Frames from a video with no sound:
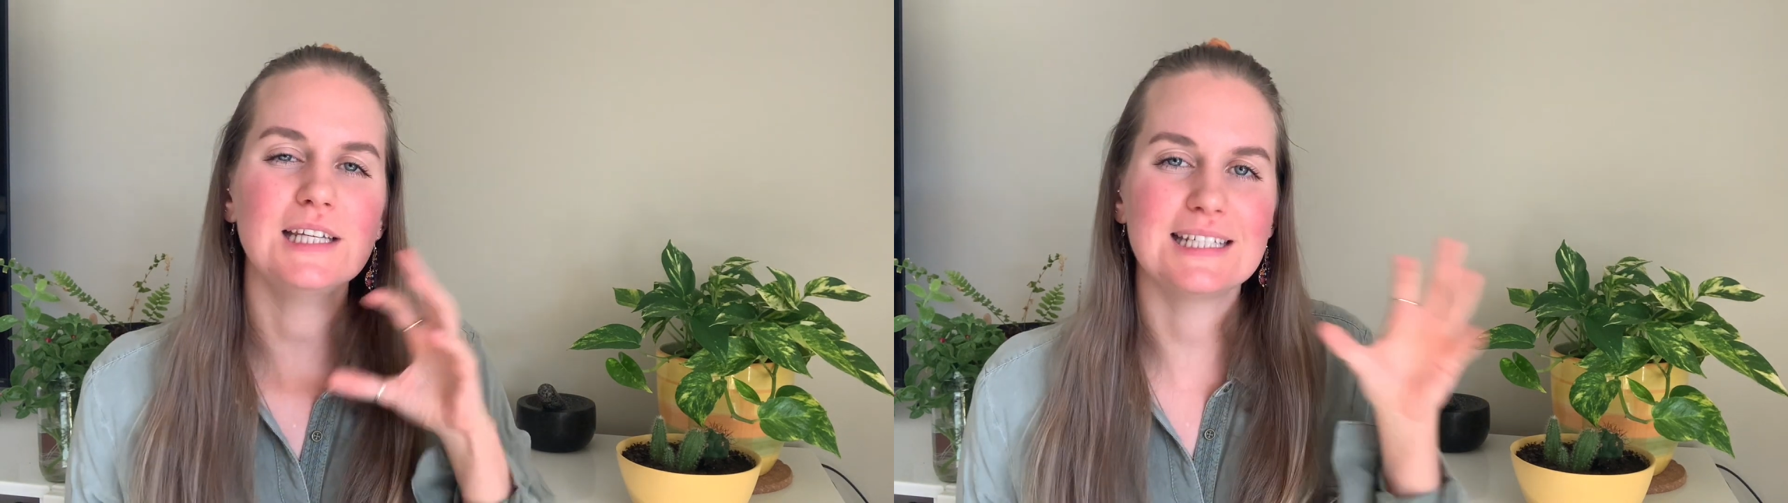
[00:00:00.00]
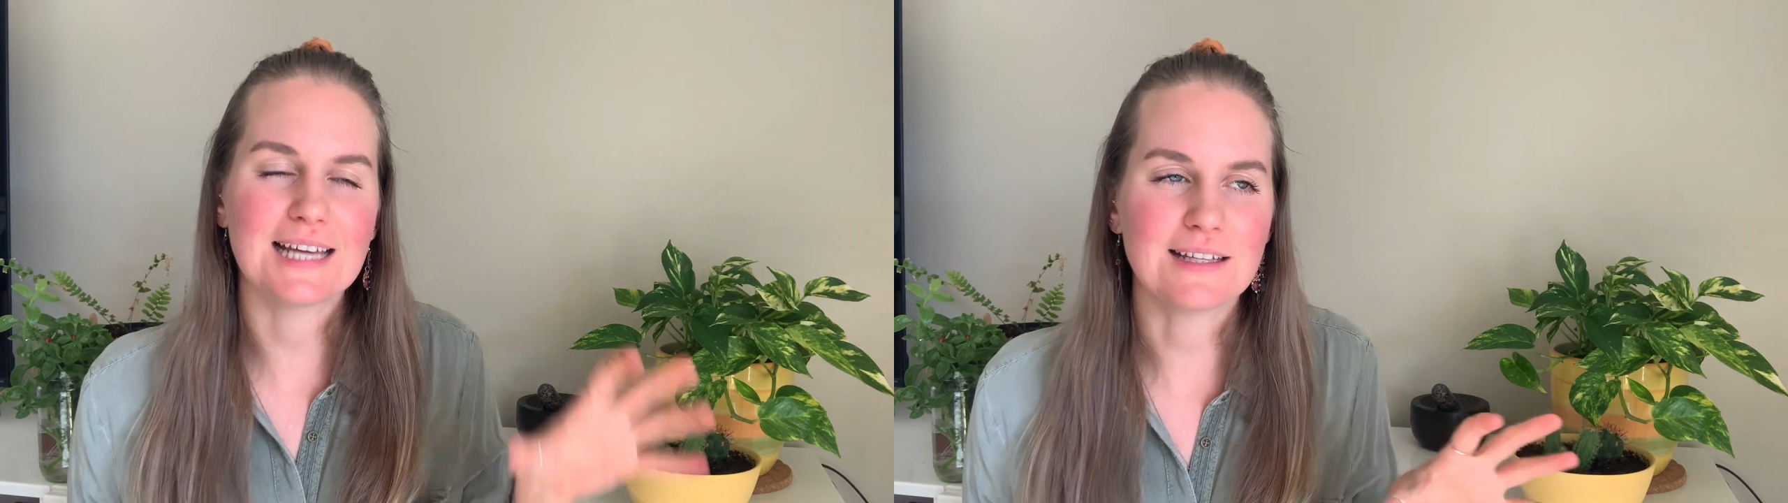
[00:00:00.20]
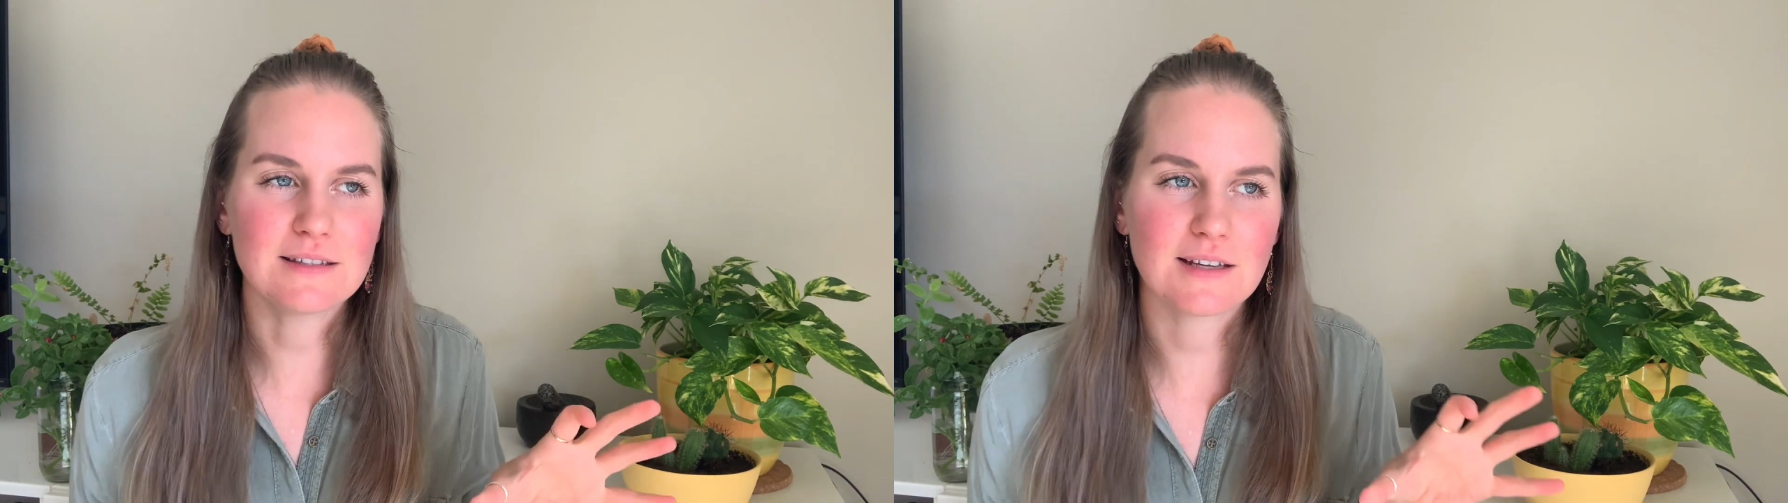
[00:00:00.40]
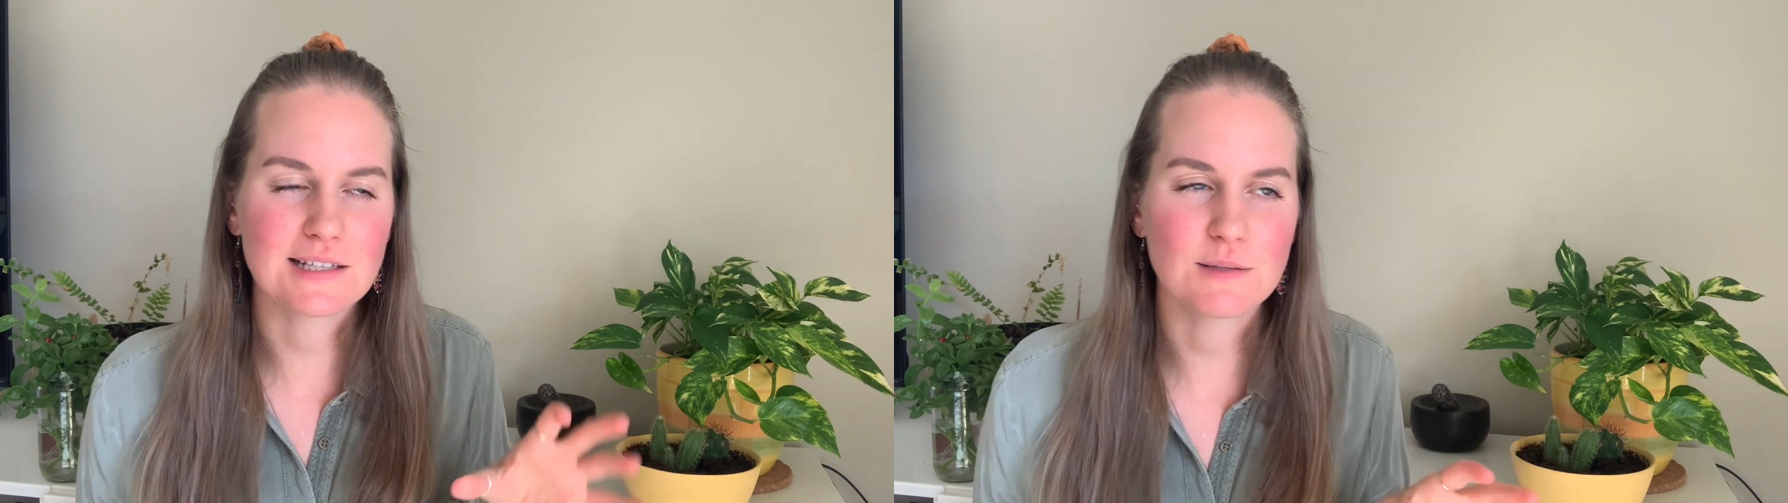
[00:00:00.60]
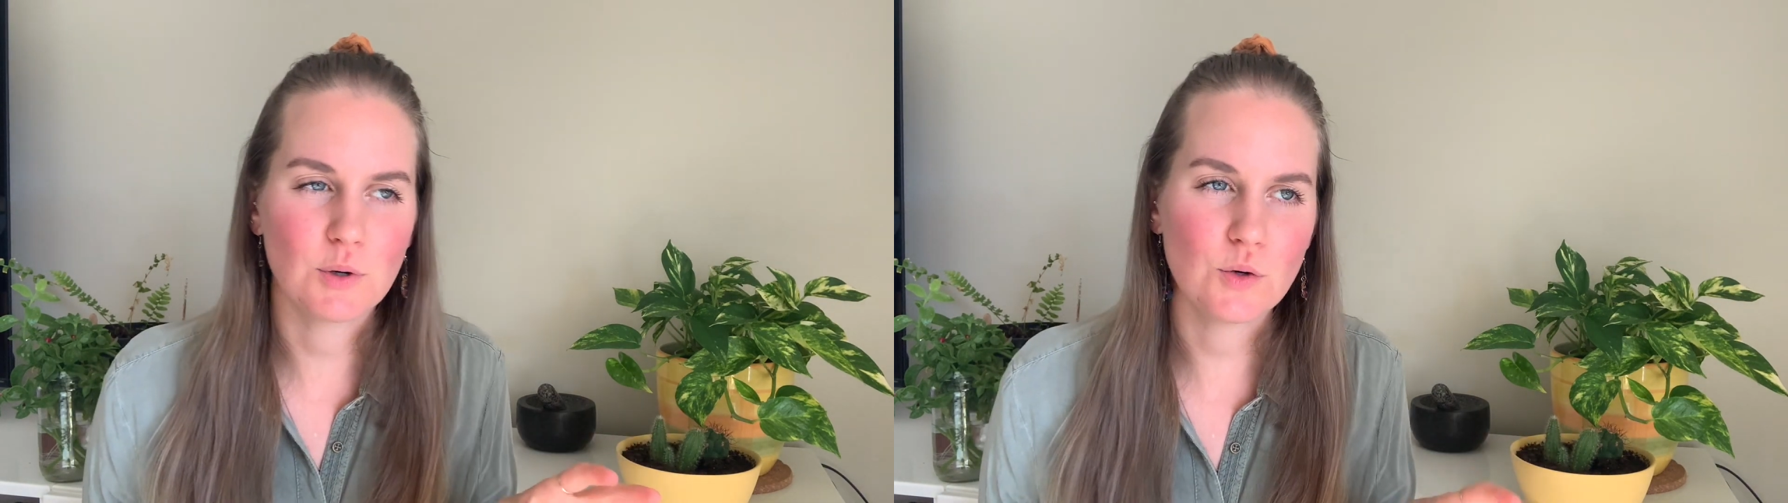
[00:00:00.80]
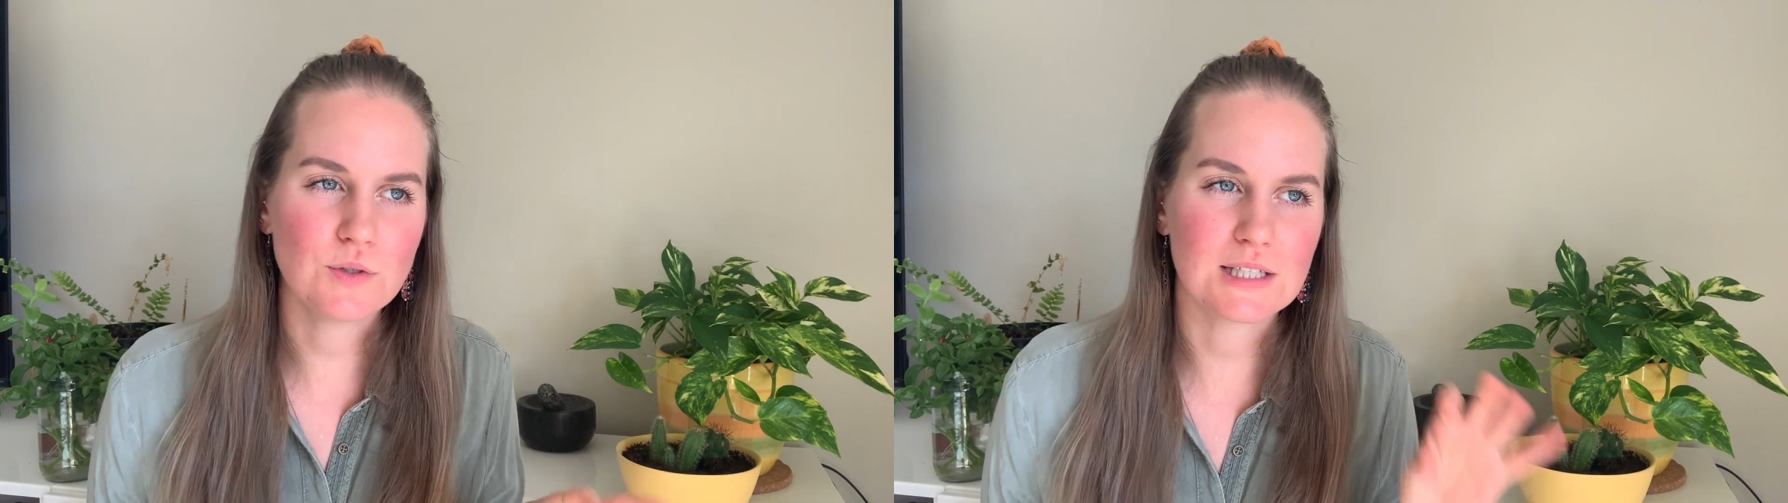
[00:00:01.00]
dense, I suppose.